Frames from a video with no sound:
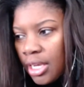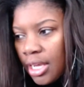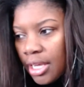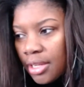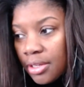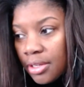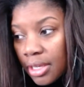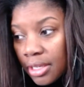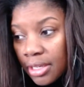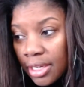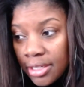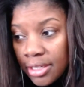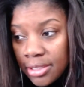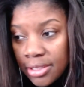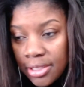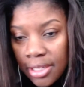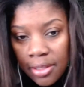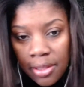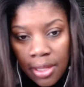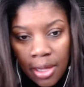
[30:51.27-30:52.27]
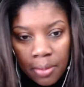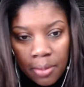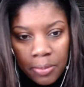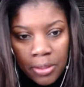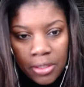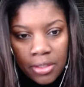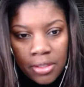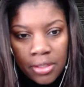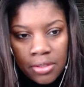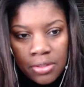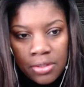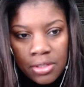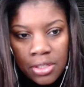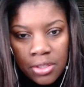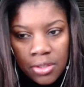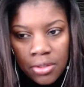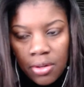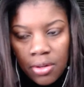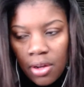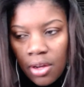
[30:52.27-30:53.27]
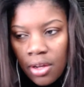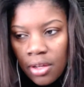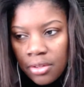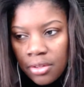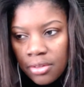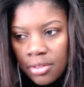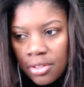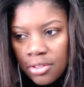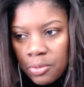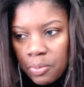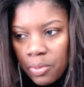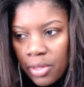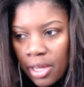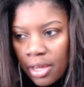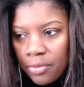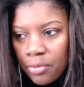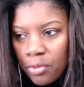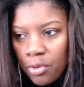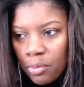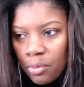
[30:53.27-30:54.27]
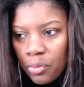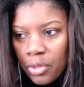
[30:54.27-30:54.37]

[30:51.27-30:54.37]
And I say that because here on this platform,